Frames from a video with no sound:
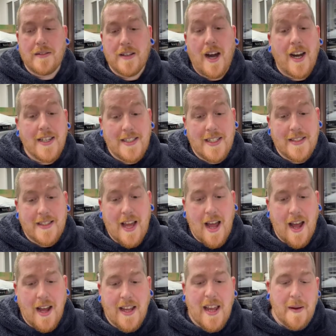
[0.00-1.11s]
I did
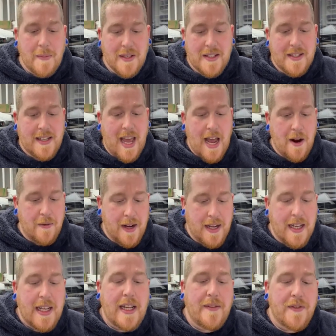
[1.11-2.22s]
that. It was
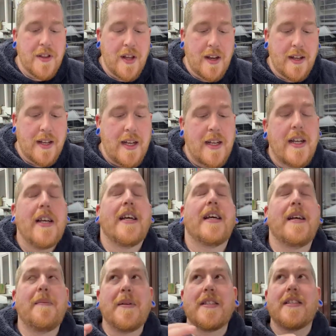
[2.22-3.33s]
scary. Even that
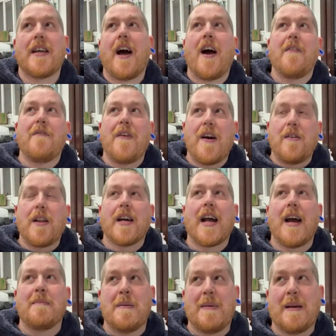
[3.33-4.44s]
it was I felt like I
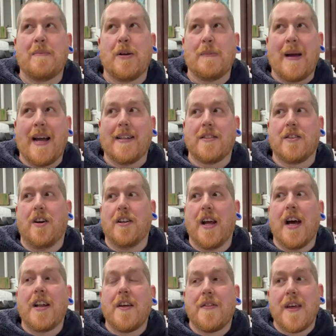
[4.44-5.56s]
had my big boy pants on
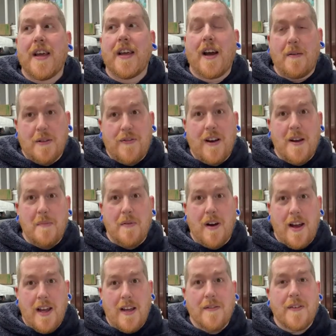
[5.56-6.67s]
and I think I was very
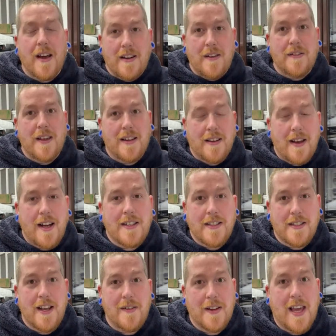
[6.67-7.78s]
brave and I think I
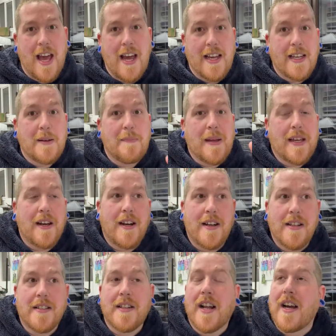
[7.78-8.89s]
deserve a cake
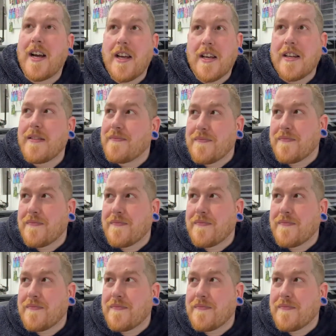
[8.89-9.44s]
because like